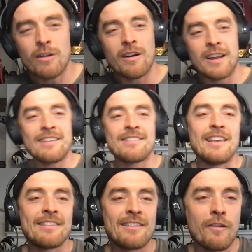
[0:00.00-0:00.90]

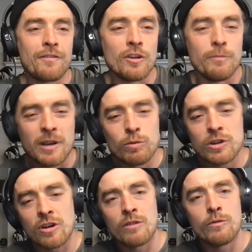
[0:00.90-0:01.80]
It's tough, dude, because
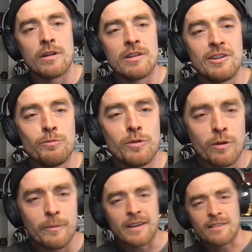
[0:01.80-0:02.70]
you want to
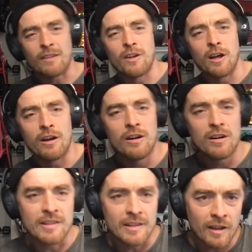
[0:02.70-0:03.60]
make stuff
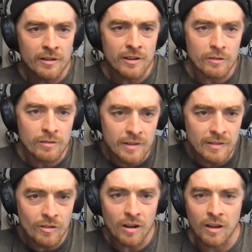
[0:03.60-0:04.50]
light-hearted, don't you? It's
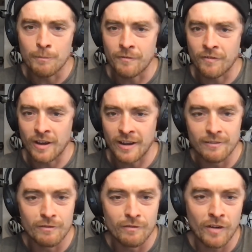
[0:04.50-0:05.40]
not like I'm
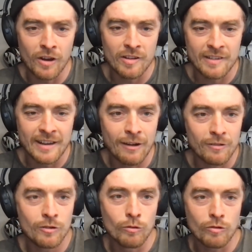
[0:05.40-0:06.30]
fucking versed in how to
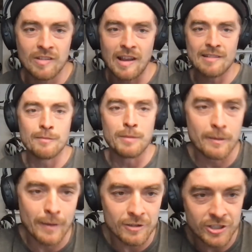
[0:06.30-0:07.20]
talk sensibly about shit.